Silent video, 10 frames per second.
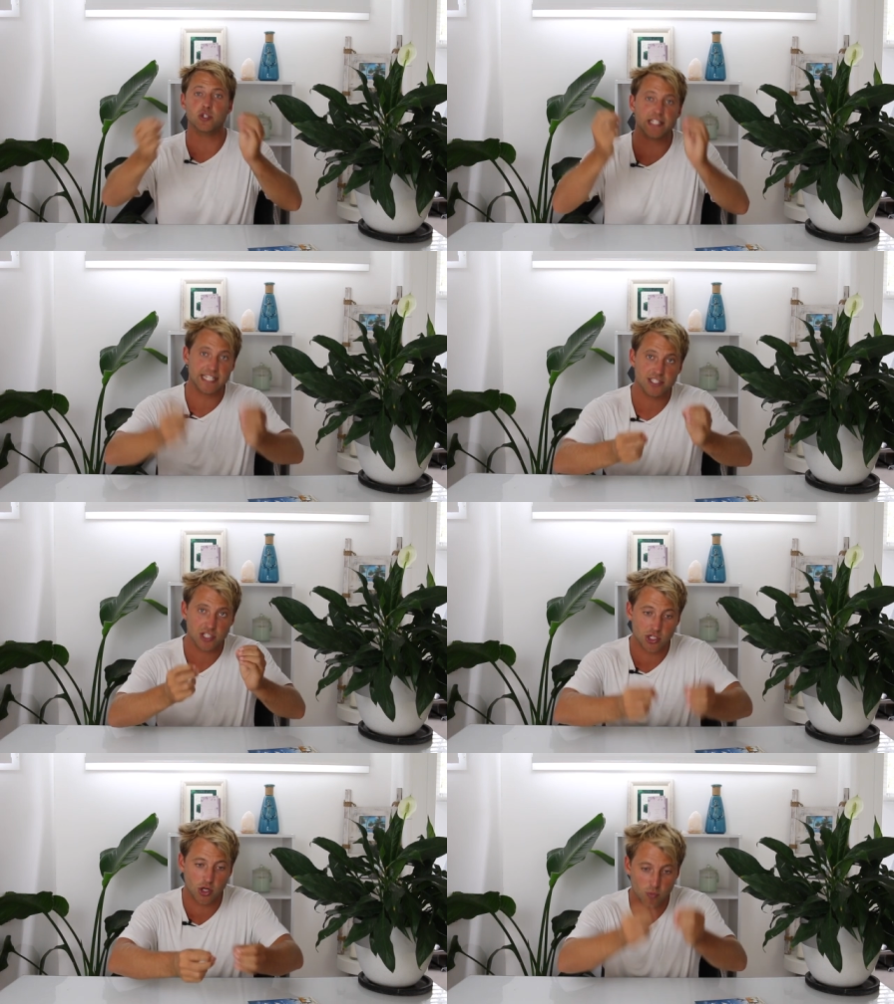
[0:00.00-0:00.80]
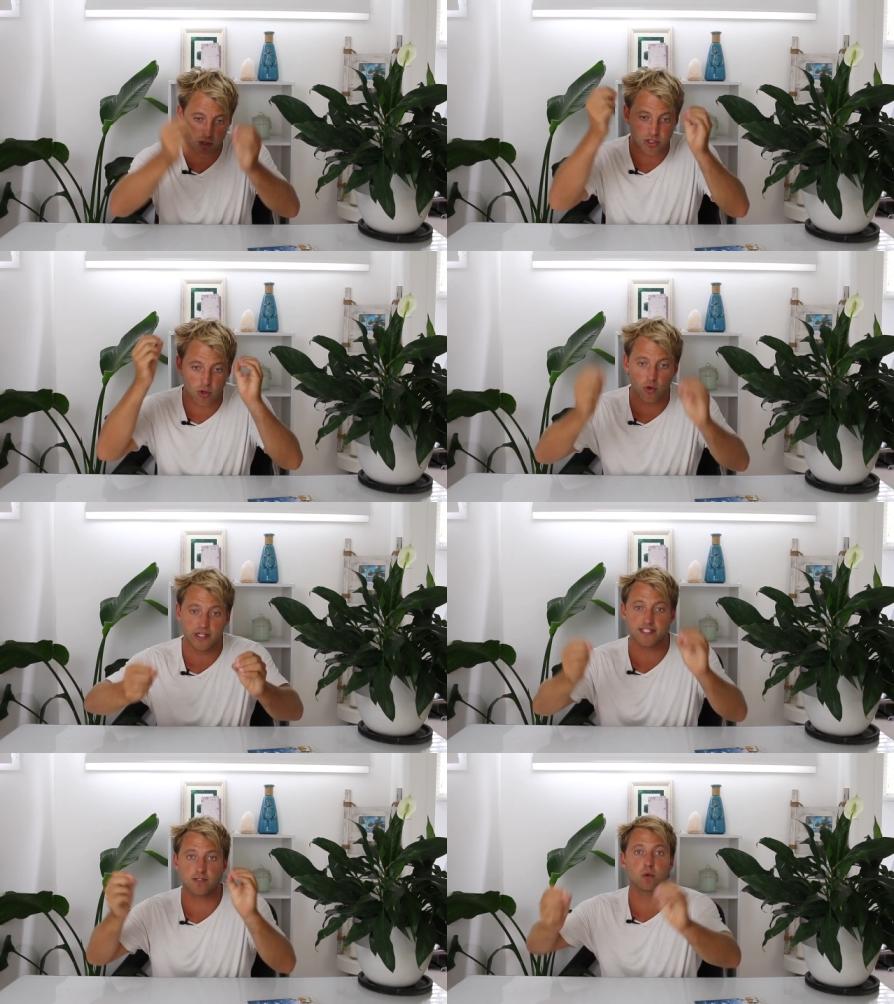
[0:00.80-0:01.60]
You need to know what your
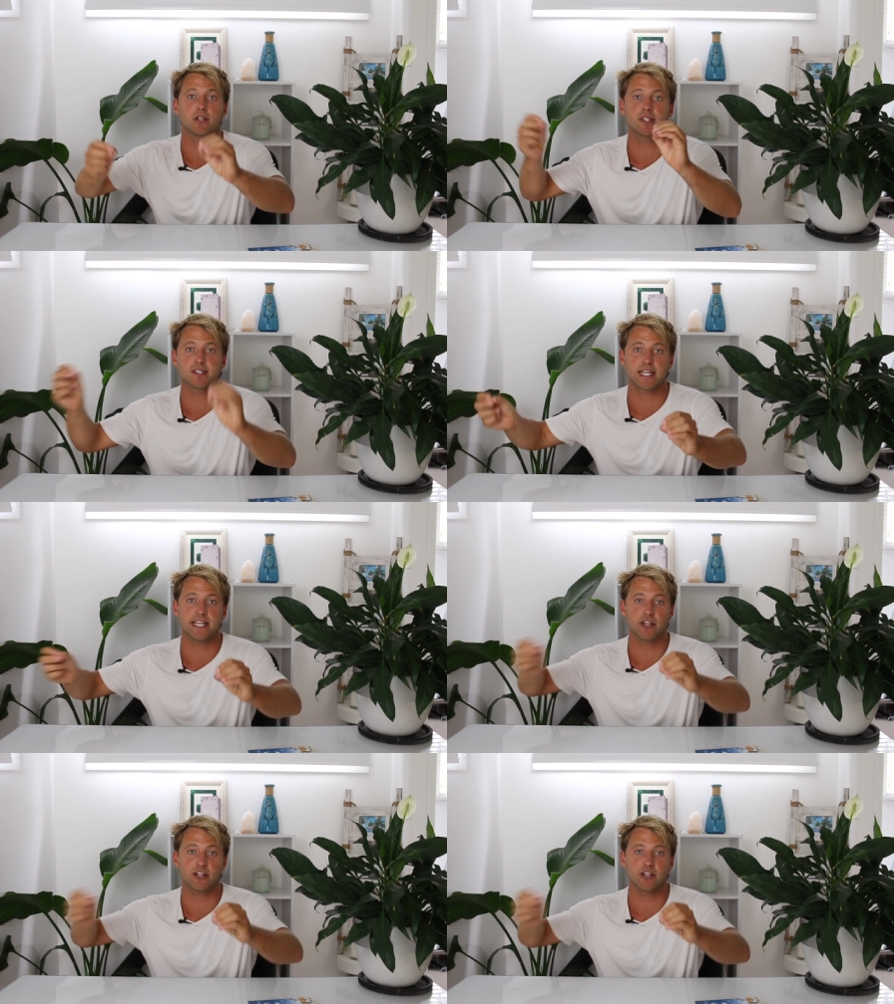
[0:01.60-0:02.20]
audience want to see.